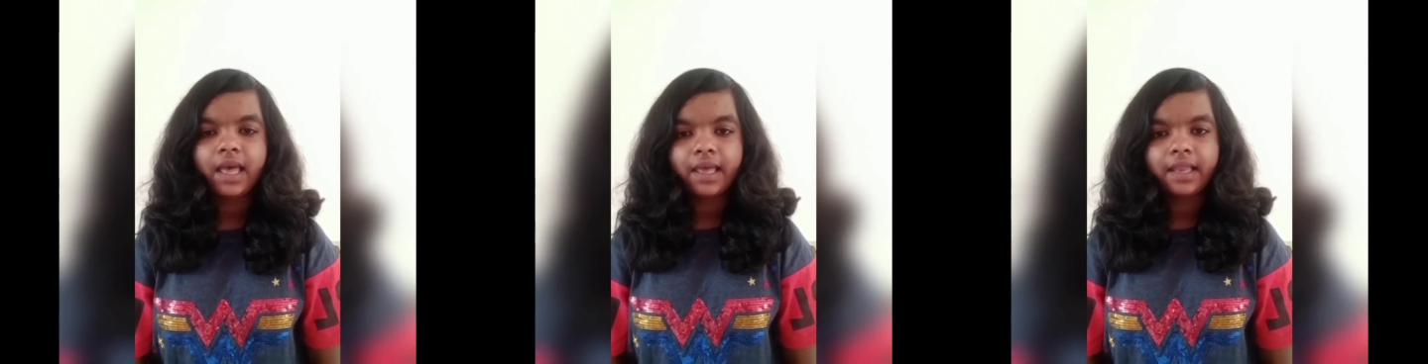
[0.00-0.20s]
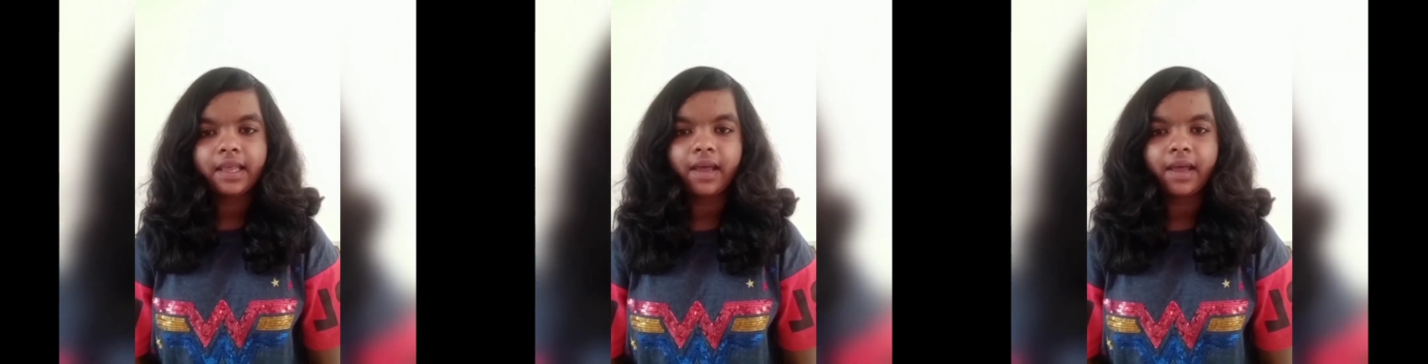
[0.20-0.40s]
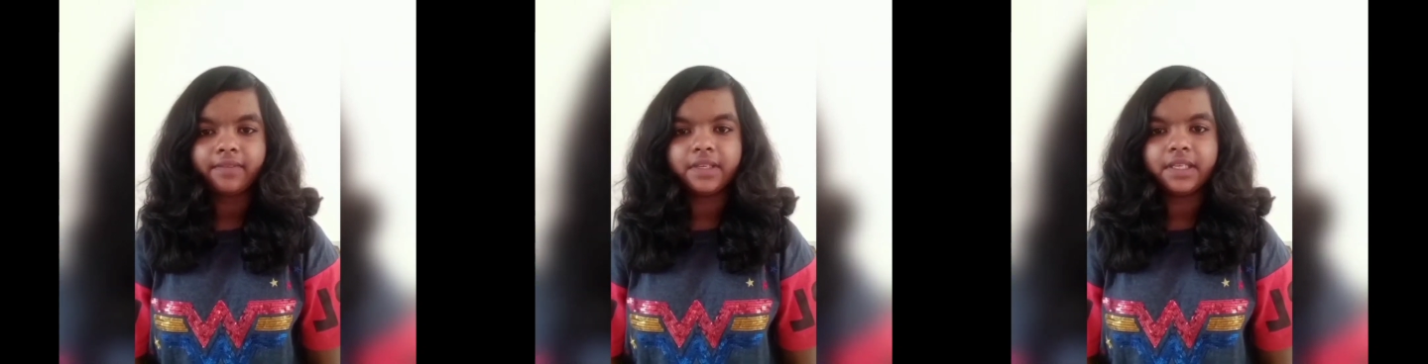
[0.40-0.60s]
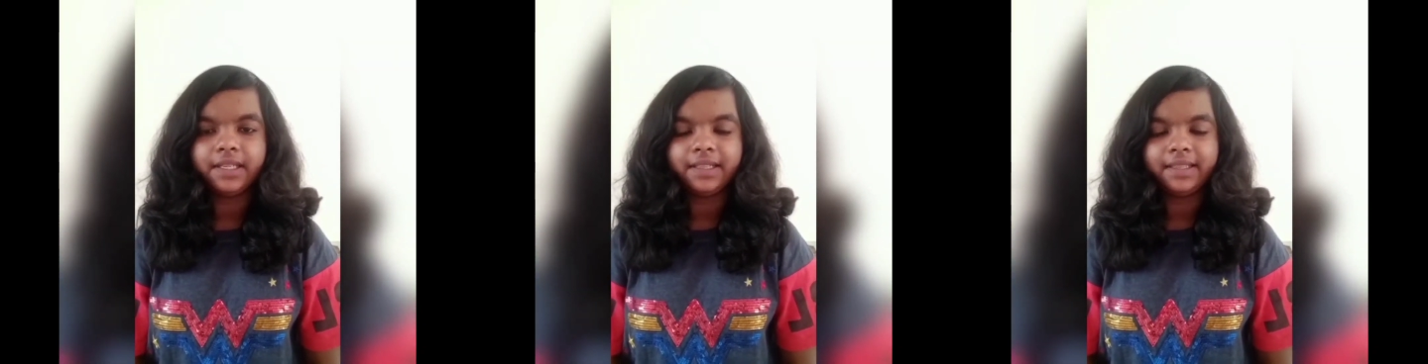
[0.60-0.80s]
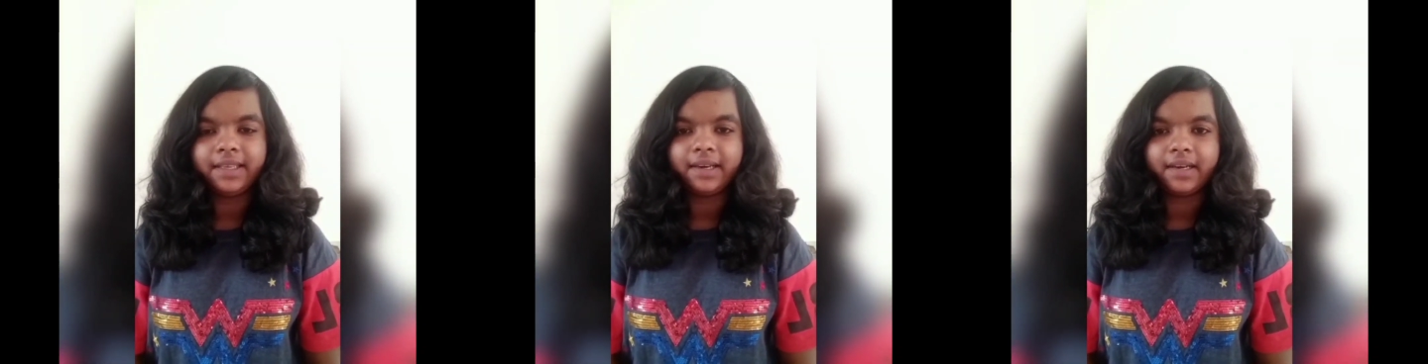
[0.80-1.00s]
and have a
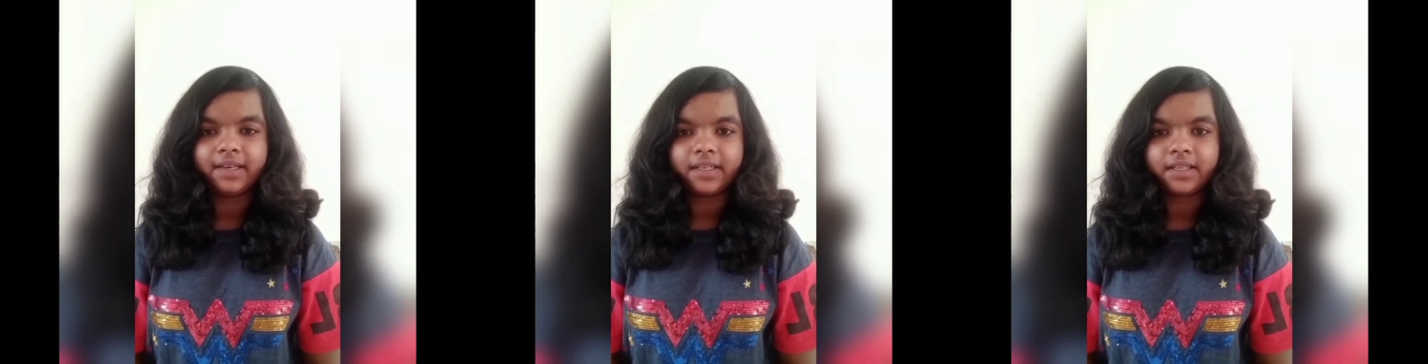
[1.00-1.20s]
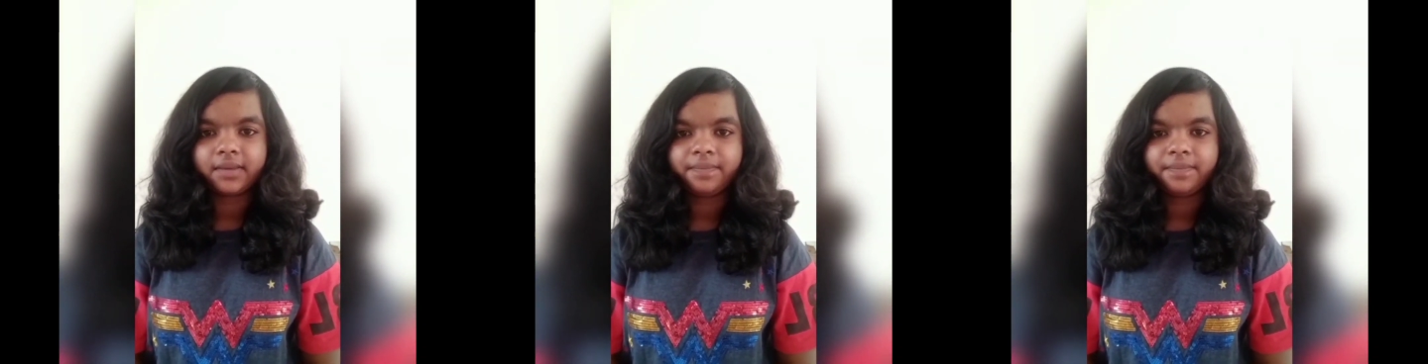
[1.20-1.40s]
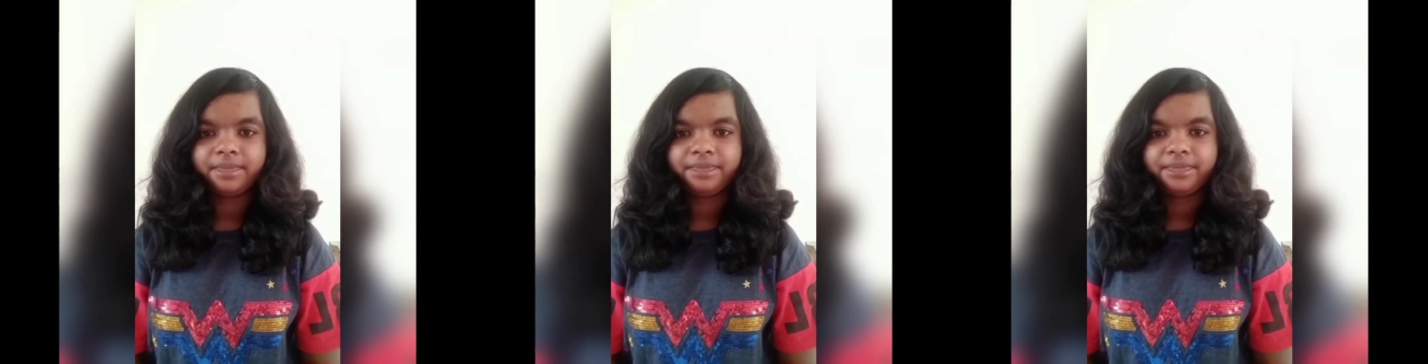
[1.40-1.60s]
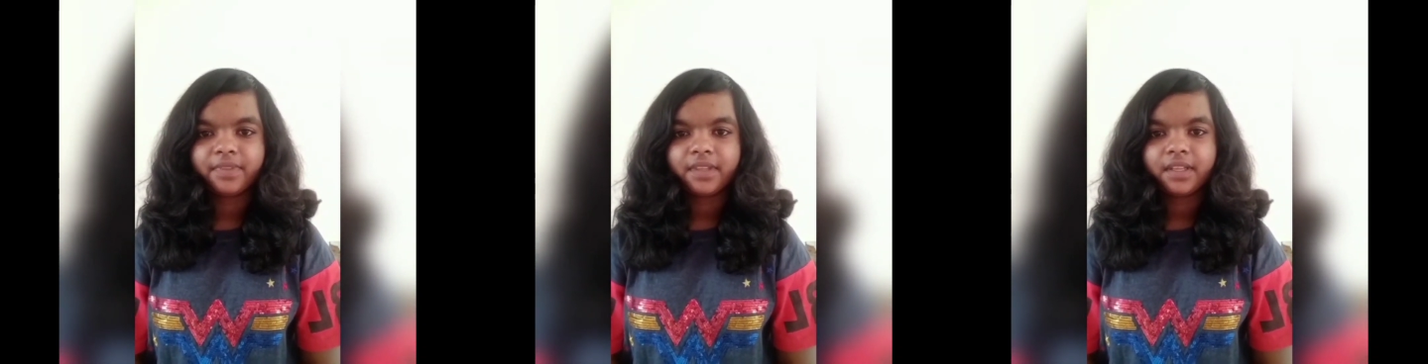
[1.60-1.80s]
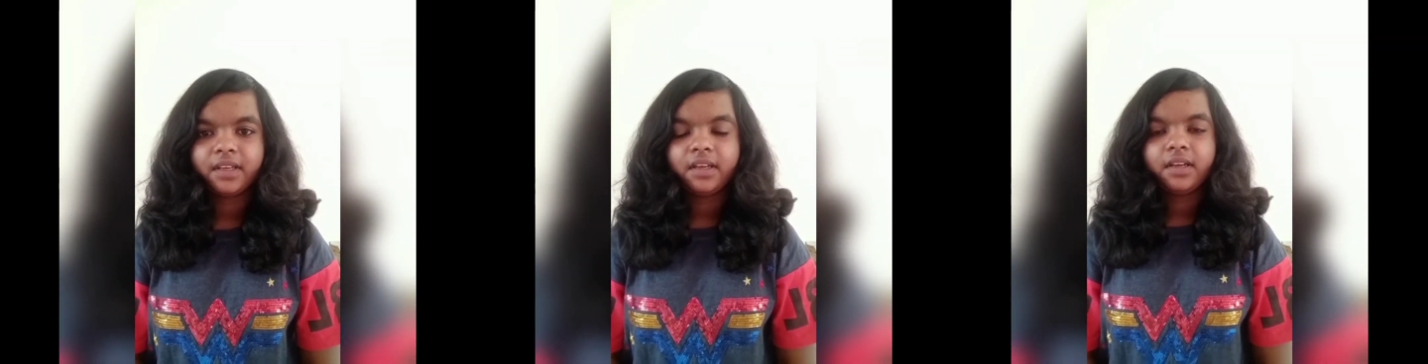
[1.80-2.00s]
healthy heart.
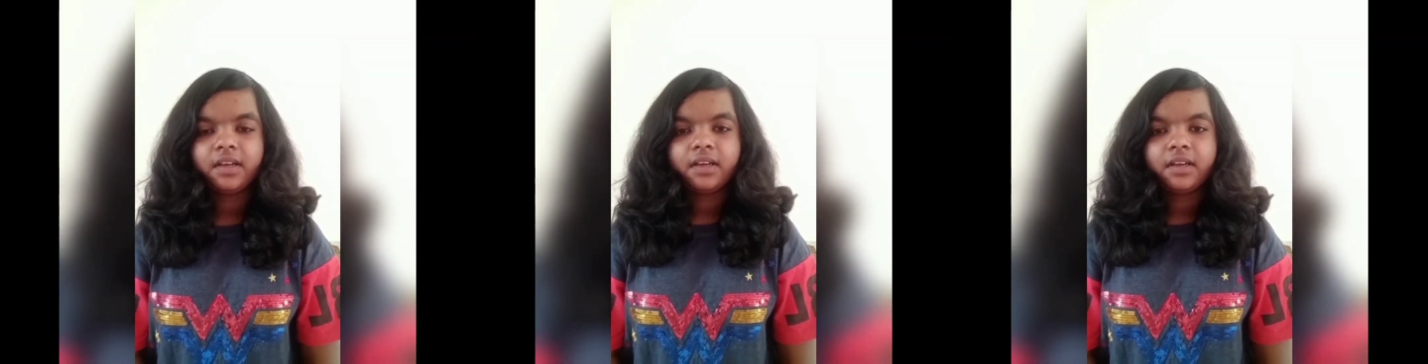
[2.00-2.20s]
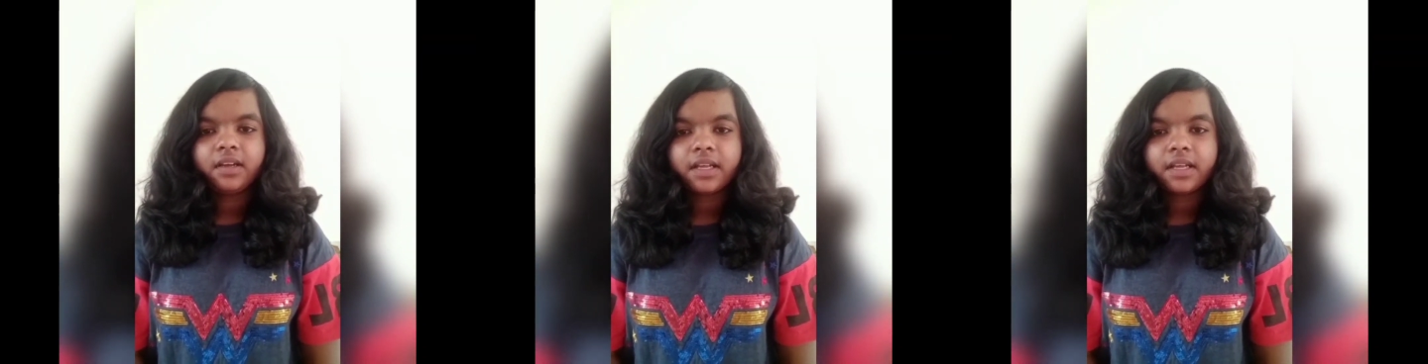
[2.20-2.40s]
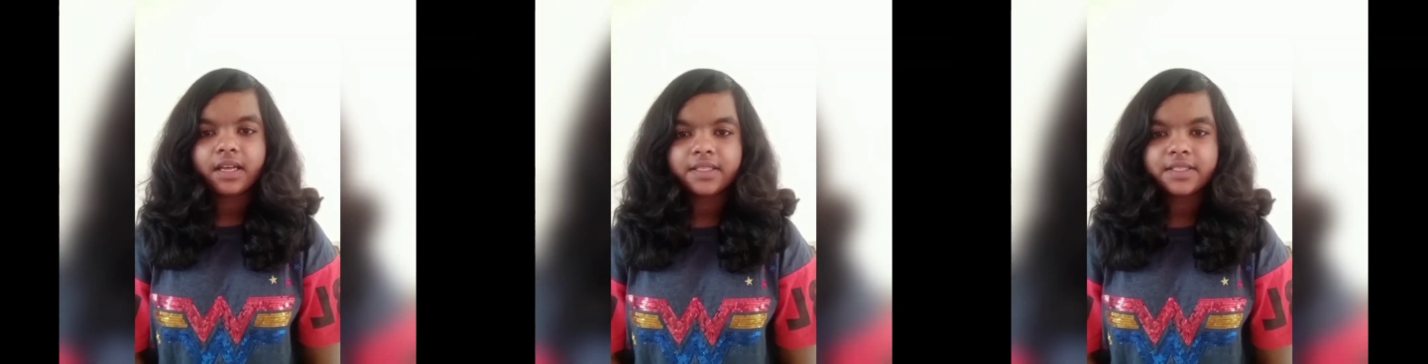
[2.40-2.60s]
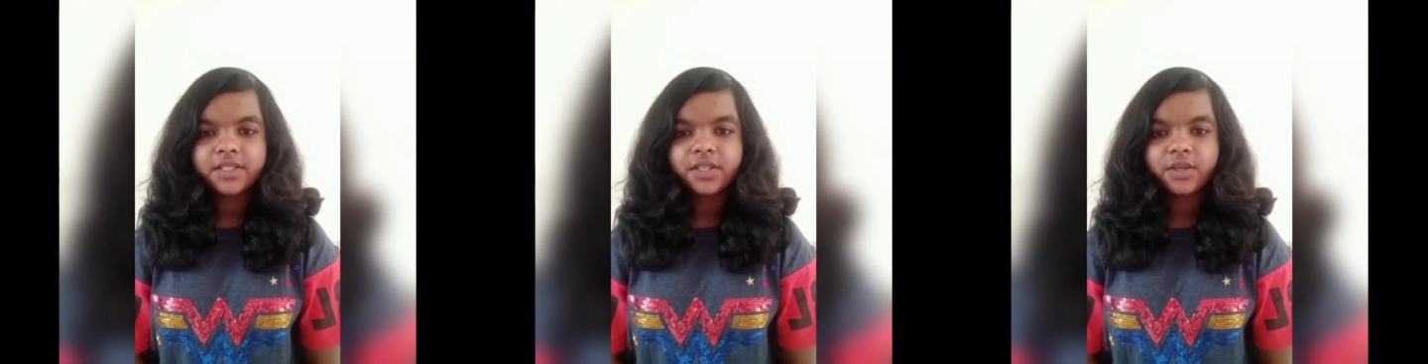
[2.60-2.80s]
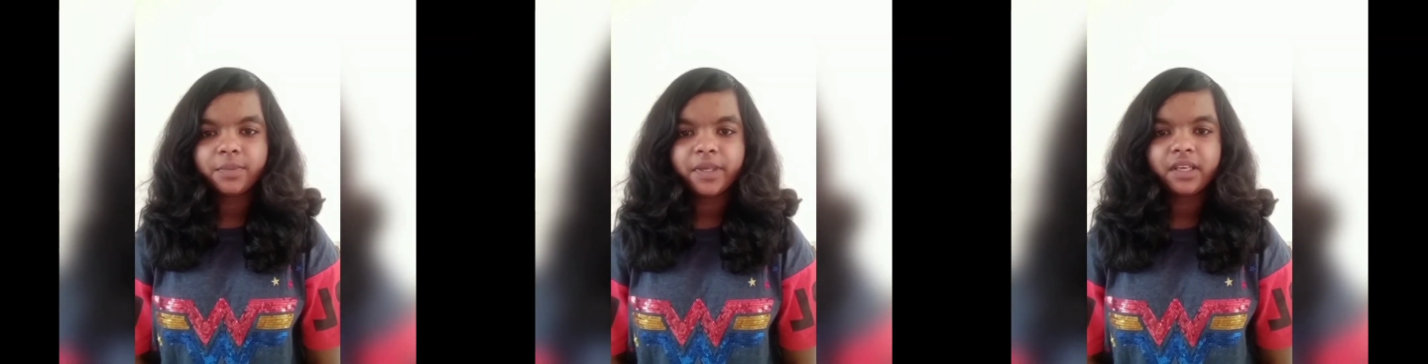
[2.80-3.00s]

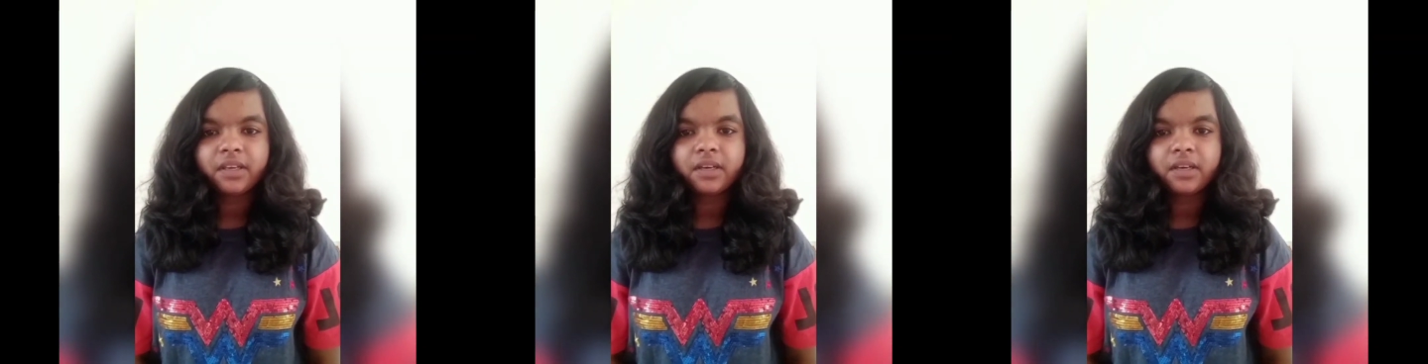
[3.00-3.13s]
Consuming